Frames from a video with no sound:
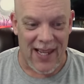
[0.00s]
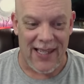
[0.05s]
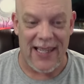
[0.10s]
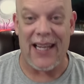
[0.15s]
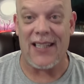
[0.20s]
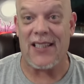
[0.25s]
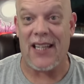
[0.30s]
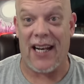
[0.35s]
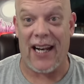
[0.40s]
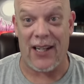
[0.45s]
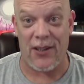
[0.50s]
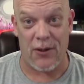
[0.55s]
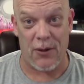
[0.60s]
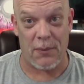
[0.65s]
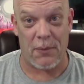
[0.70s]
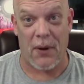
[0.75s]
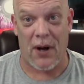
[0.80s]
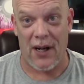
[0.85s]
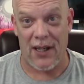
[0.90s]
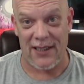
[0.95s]
Yes, and I
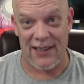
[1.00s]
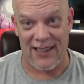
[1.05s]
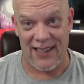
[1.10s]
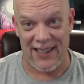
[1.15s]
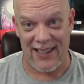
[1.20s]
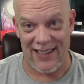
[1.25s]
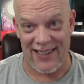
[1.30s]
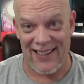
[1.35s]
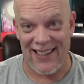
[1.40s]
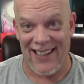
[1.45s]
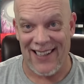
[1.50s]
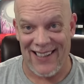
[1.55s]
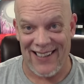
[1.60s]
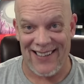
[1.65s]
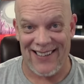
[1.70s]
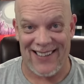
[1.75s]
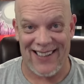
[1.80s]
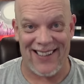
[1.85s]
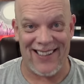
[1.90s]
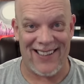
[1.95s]
do pause these
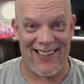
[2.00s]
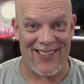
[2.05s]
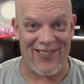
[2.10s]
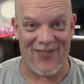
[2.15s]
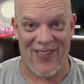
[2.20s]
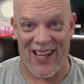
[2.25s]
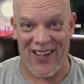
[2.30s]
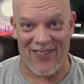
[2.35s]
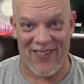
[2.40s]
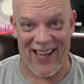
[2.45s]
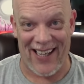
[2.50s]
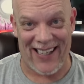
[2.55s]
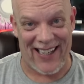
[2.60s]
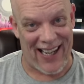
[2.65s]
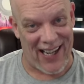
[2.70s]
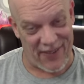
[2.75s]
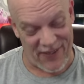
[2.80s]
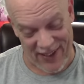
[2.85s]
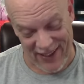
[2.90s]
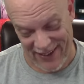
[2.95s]
to make my
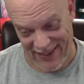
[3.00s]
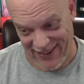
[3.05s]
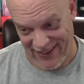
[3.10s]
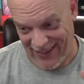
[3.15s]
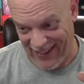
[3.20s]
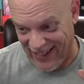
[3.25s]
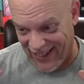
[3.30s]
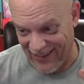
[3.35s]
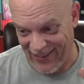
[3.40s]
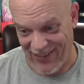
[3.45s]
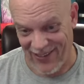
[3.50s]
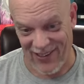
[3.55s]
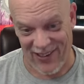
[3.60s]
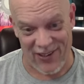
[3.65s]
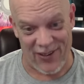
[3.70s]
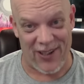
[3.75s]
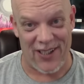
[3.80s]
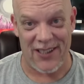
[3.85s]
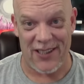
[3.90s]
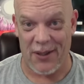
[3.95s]
comments. I know it
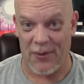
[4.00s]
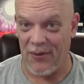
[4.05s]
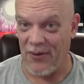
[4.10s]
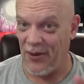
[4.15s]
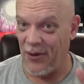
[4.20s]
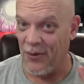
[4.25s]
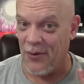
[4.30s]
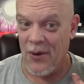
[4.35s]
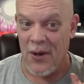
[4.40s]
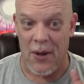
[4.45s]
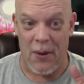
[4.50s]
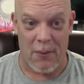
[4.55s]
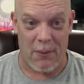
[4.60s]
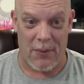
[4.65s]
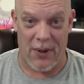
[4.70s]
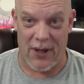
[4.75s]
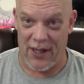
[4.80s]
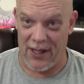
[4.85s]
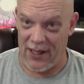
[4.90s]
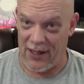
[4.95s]
annoys some of you,
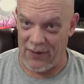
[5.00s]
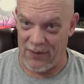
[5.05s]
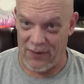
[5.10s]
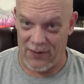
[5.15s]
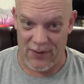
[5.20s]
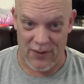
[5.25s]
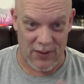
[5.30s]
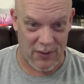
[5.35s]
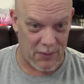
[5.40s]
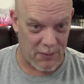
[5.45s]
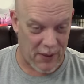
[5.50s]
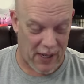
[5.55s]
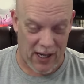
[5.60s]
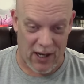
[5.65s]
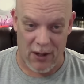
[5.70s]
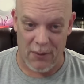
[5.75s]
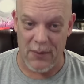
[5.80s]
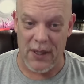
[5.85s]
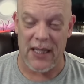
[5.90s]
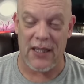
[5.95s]
but if by
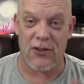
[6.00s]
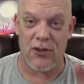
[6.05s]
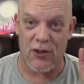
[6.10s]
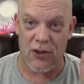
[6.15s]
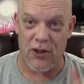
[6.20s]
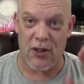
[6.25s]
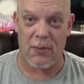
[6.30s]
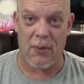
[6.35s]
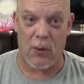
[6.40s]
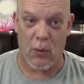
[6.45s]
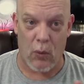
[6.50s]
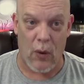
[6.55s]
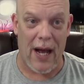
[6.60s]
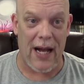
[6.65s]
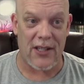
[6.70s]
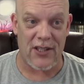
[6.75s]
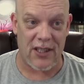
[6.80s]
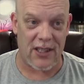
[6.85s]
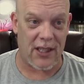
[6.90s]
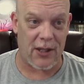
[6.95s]
all means, you should be
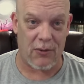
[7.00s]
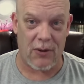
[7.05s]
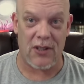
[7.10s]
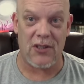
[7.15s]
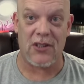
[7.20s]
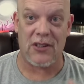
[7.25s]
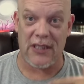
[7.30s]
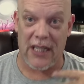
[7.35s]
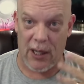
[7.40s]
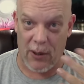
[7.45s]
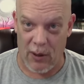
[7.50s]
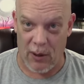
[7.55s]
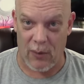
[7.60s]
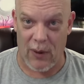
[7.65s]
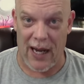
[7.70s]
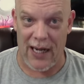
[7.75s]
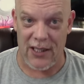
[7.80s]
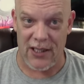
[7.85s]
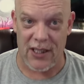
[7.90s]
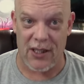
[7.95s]
watching the originals anyway.
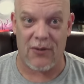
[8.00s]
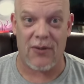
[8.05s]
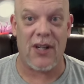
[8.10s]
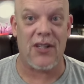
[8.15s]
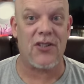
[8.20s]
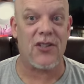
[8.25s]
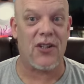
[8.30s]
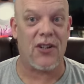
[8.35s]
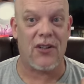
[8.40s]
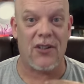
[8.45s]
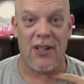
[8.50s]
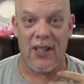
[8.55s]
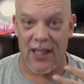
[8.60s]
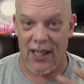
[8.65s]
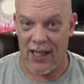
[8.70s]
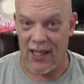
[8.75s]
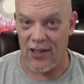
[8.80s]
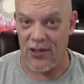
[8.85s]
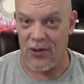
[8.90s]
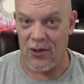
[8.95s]
Watch the original,
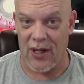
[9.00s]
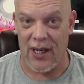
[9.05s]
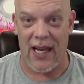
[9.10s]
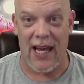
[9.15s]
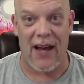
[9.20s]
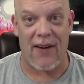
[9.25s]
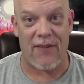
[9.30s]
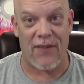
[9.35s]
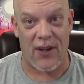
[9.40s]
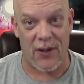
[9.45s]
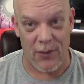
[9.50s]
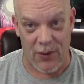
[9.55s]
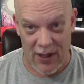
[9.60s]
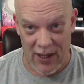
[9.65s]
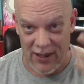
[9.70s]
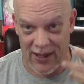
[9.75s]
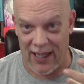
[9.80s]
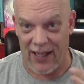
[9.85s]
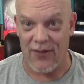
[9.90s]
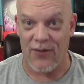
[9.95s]
enjoy it, have fun
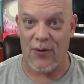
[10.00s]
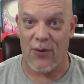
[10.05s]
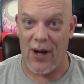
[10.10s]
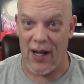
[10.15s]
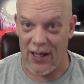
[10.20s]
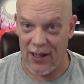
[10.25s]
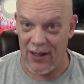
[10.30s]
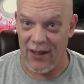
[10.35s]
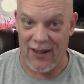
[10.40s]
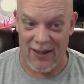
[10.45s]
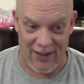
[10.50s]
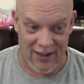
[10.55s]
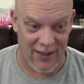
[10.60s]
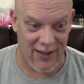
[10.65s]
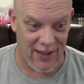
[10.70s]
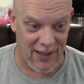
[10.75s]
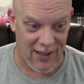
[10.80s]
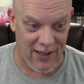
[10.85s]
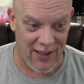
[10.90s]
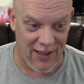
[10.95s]
with it. Then if you want to
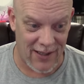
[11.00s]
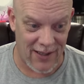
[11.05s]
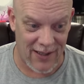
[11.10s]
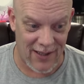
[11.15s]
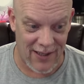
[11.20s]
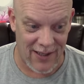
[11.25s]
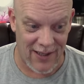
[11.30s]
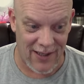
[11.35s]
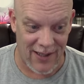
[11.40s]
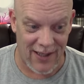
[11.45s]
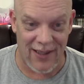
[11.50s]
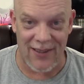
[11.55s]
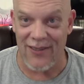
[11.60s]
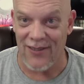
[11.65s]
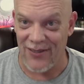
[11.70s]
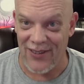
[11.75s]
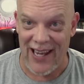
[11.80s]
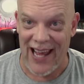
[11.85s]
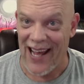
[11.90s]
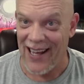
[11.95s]

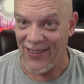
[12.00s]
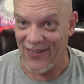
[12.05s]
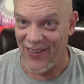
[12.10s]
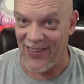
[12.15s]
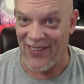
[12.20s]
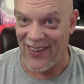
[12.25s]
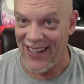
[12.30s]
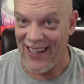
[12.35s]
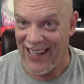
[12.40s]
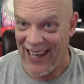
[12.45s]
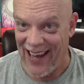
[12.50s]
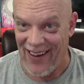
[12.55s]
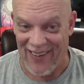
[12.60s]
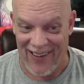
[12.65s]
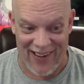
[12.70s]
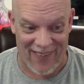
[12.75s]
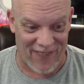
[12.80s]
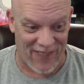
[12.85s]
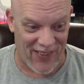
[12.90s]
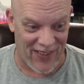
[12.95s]
react with me,
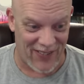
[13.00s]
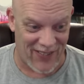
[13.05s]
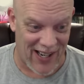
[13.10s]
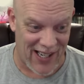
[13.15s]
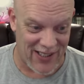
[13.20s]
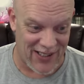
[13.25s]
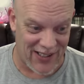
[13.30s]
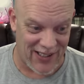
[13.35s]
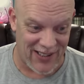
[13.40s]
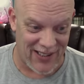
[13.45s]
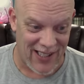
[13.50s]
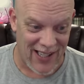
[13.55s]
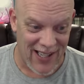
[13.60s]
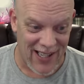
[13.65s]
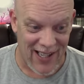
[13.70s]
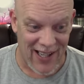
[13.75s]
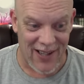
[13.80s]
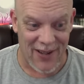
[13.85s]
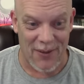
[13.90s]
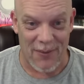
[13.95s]
have fun watching
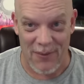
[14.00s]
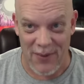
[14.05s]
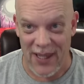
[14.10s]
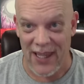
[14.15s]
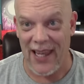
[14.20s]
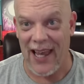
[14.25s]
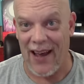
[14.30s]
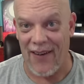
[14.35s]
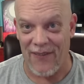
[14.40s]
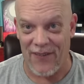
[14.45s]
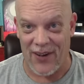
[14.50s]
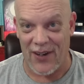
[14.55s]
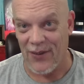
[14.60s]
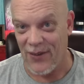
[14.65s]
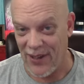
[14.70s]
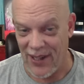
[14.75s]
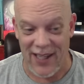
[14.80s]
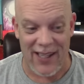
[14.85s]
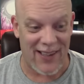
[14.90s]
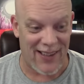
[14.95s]
me have
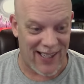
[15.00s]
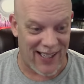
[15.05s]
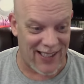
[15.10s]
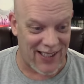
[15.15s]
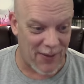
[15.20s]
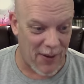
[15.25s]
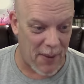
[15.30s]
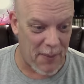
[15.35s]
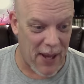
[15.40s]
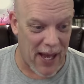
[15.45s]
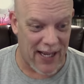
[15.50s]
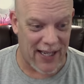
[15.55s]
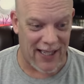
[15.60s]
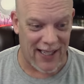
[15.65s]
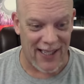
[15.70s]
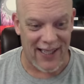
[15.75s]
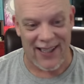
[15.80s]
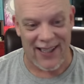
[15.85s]
fun with it, then come on back.